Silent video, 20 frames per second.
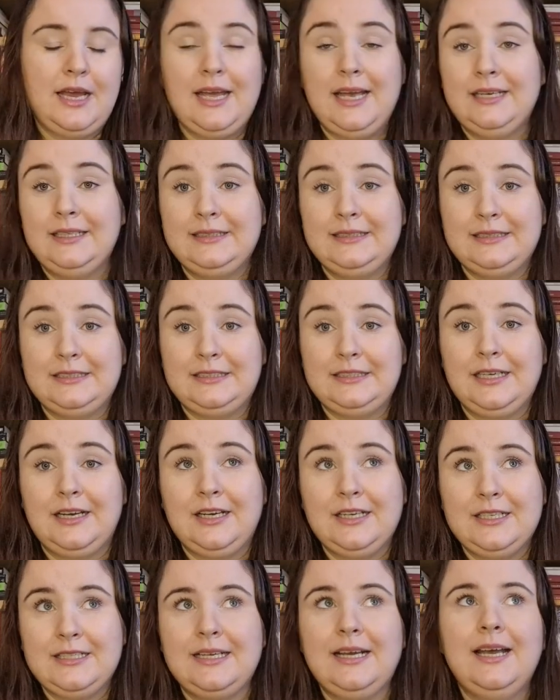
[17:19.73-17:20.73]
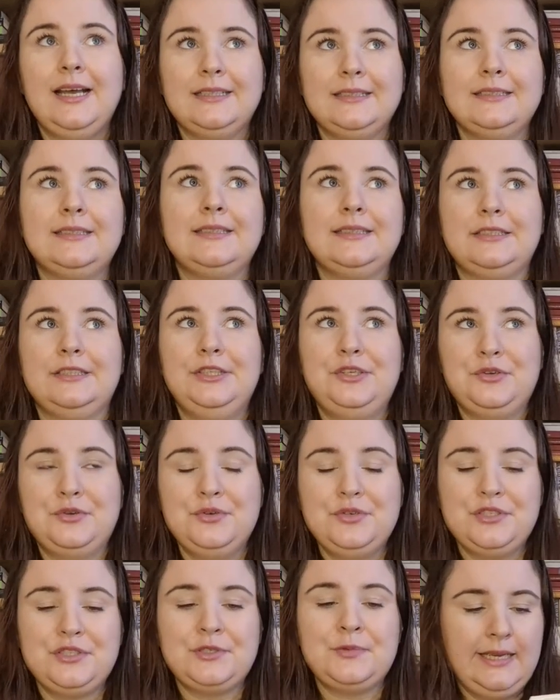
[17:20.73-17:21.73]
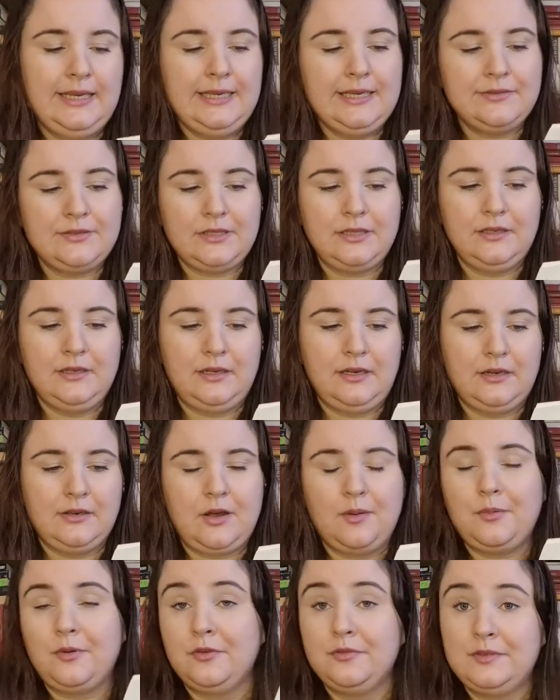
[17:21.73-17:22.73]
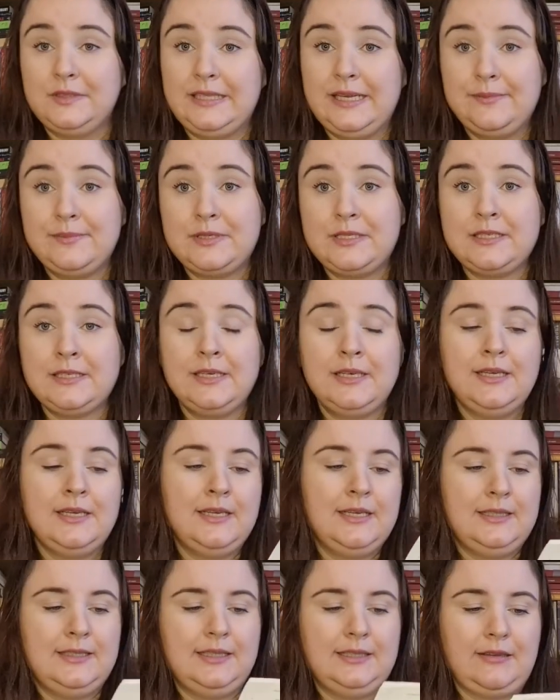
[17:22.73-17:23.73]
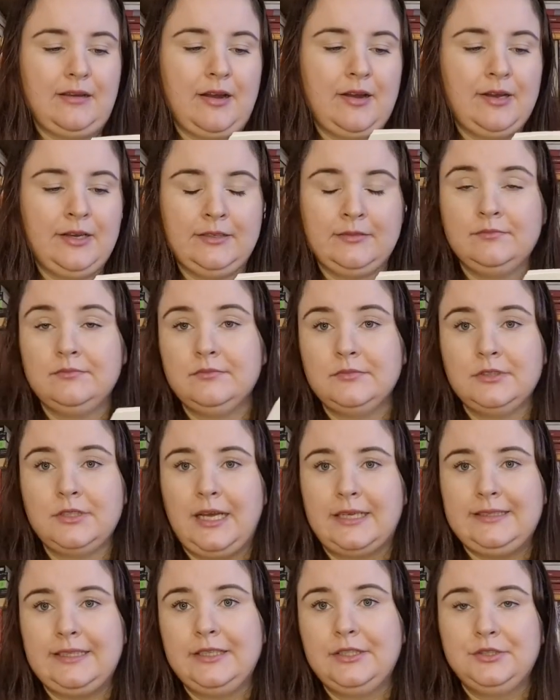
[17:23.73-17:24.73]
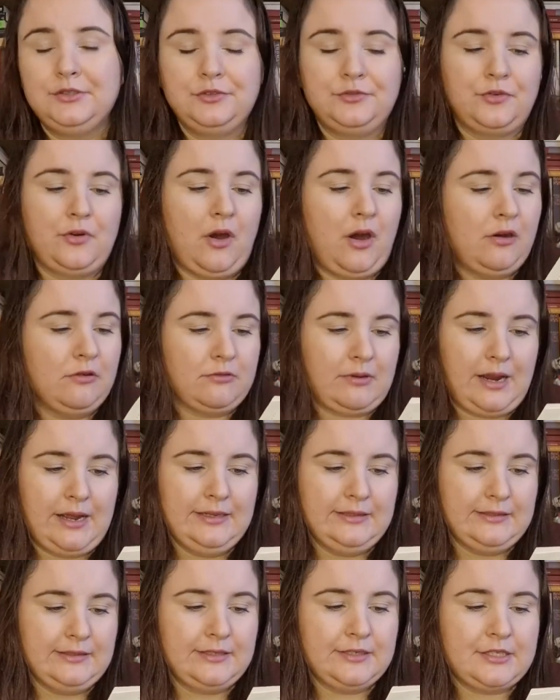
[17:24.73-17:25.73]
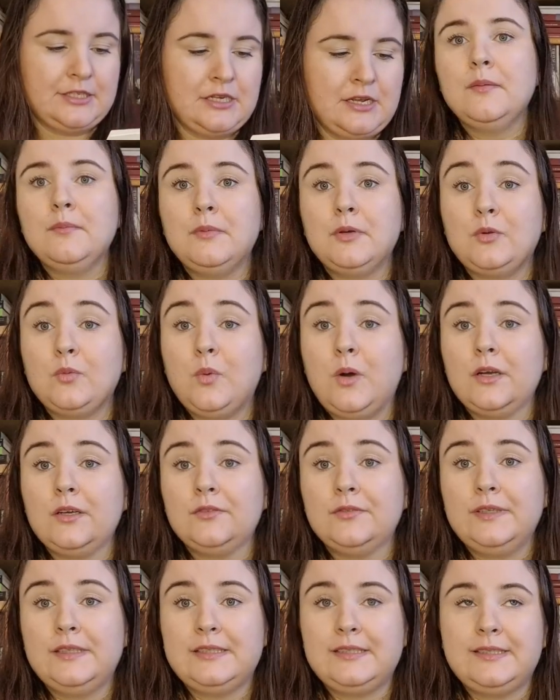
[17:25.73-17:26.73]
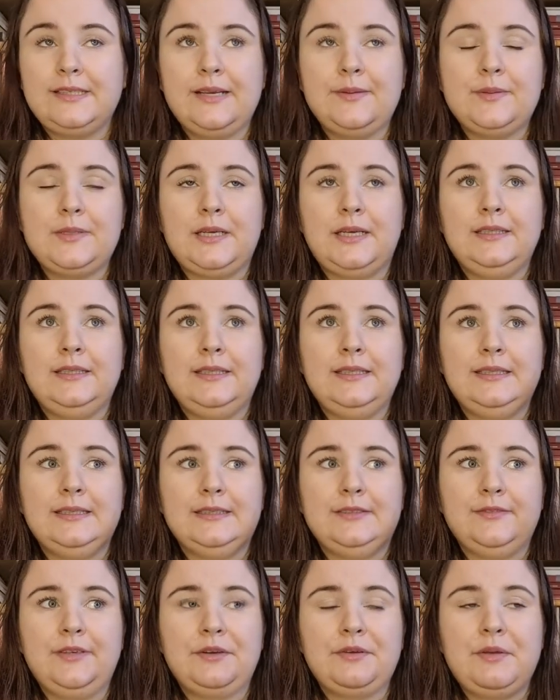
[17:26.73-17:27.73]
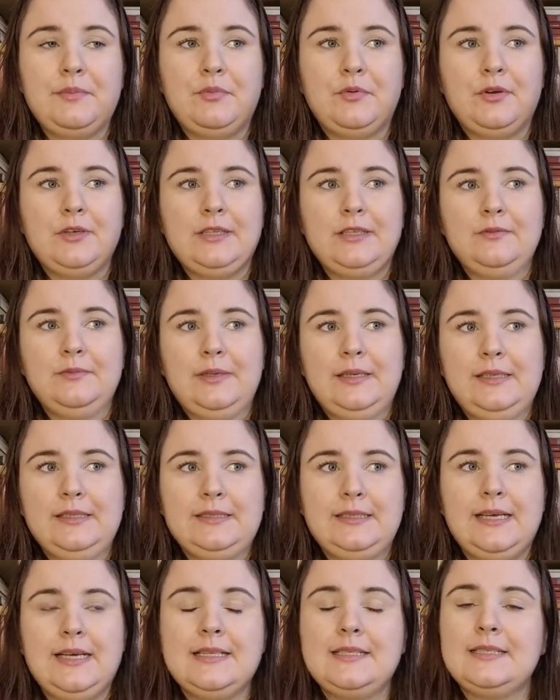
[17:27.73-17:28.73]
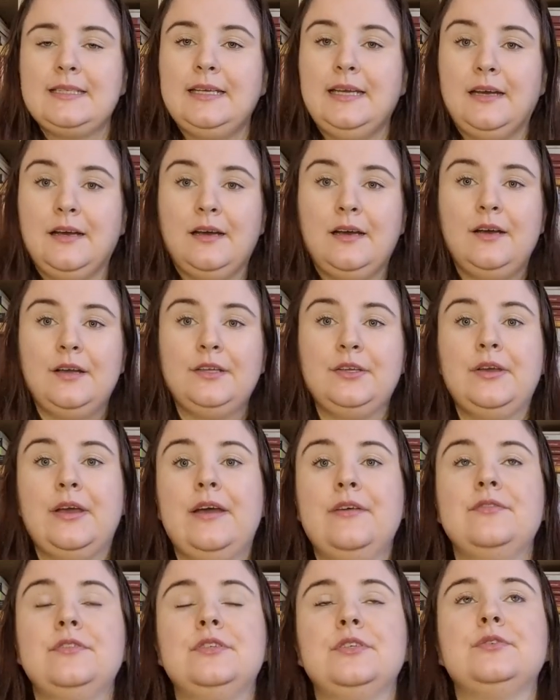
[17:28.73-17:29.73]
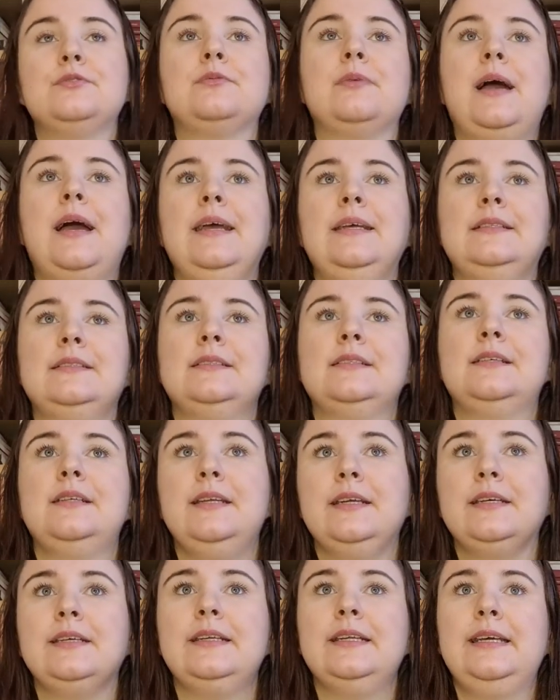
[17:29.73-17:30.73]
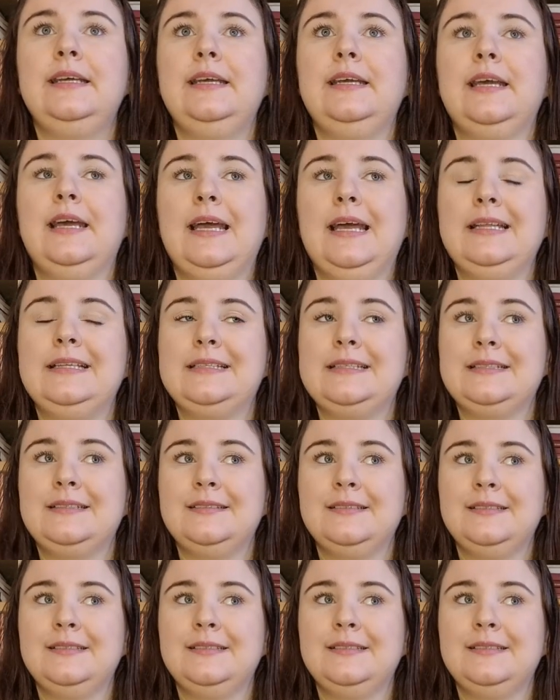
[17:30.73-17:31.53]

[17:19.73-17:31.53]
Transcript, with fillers: and it is as, as it is used. He gives uh, a couple of tips that are, I think, good for all writers. But one of his tips I think is very important when he says uh, you have to write clearly and